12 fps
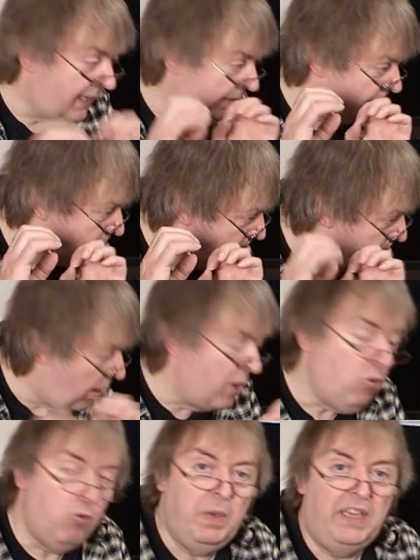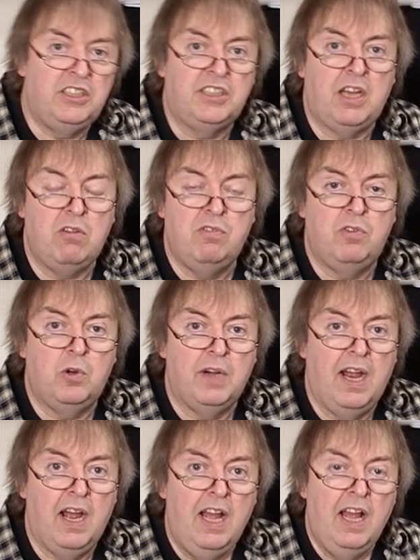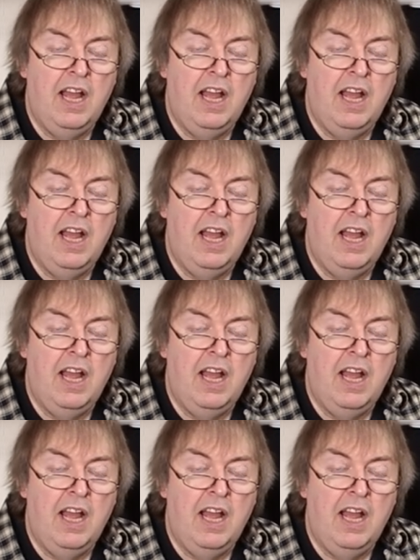then by all means, go for it.